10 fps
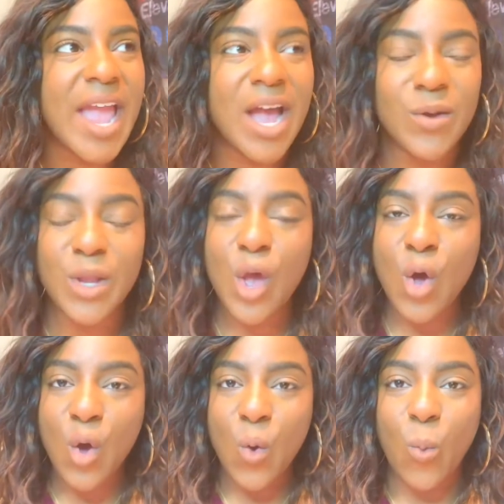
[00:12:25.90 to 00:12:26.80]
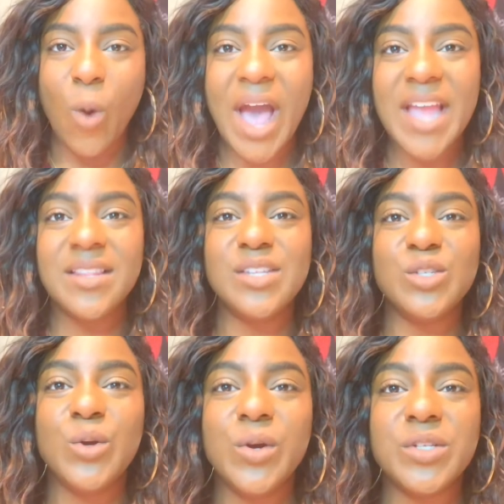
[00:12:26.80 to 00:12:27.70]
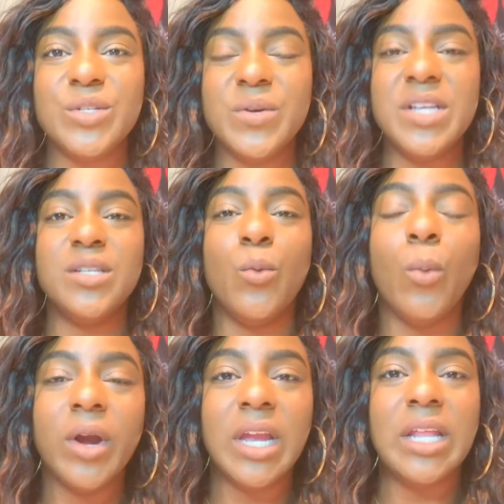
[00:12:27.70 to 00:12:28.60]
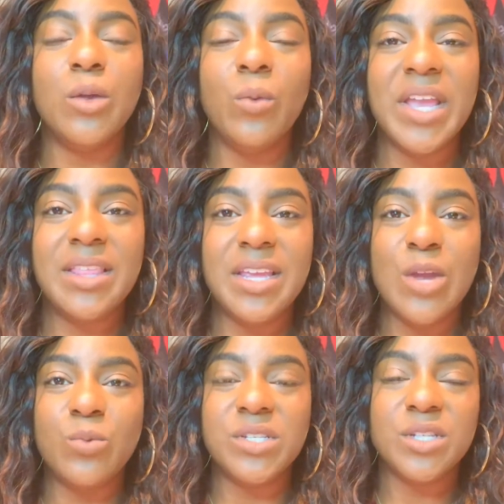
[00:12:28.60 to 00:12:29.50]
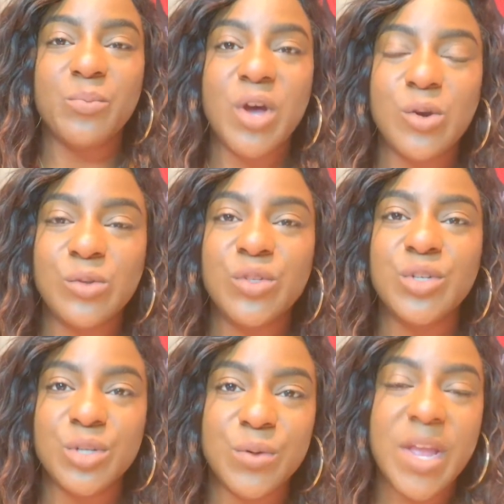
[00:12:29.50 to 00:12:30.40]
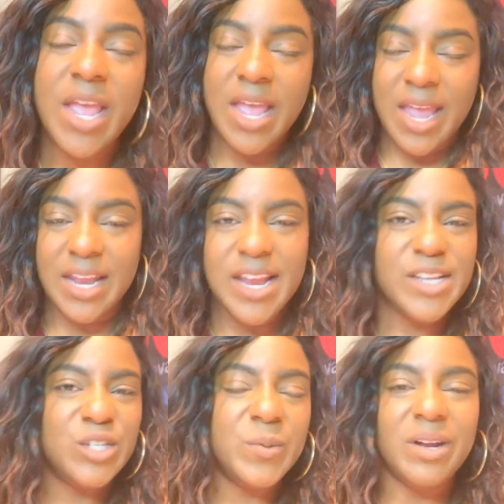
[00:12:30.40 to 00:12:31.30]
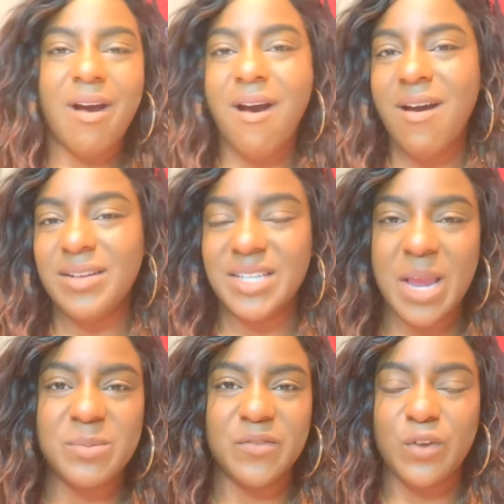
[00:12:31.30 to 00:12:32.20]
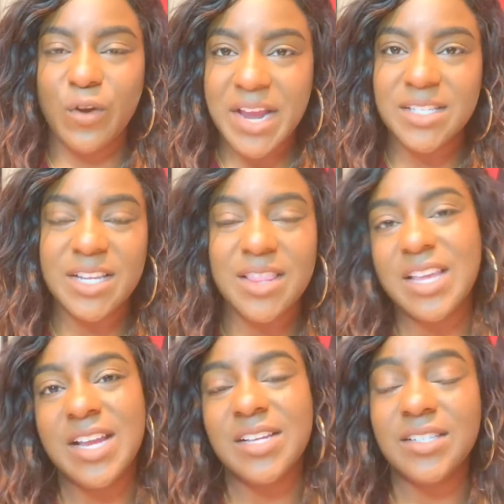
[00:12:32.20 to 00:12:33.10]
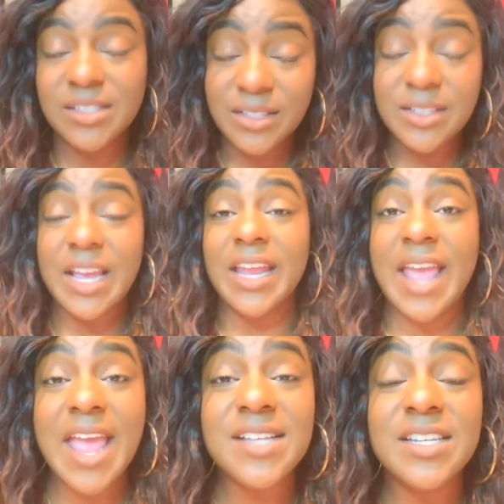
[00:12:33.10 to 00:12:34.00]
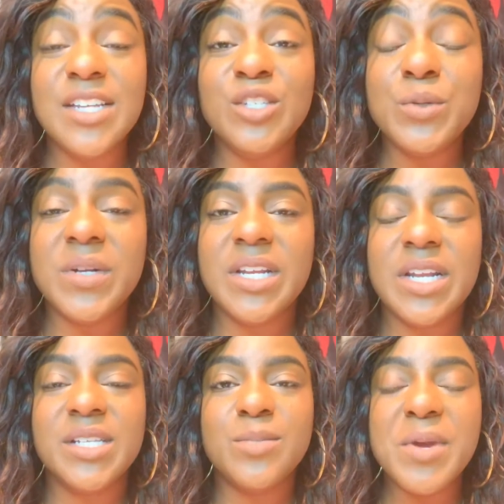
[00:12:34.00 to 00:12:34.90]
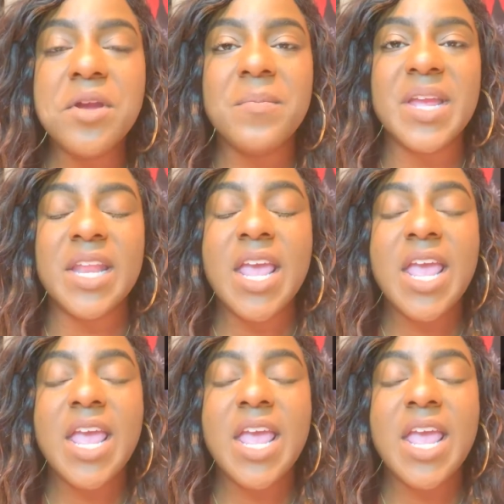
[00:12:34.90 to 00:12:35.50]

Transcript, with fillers: out why this crystal isn't working the way that it was supposed to. And he's doing all types of crazy things. And as he's doing an experiment,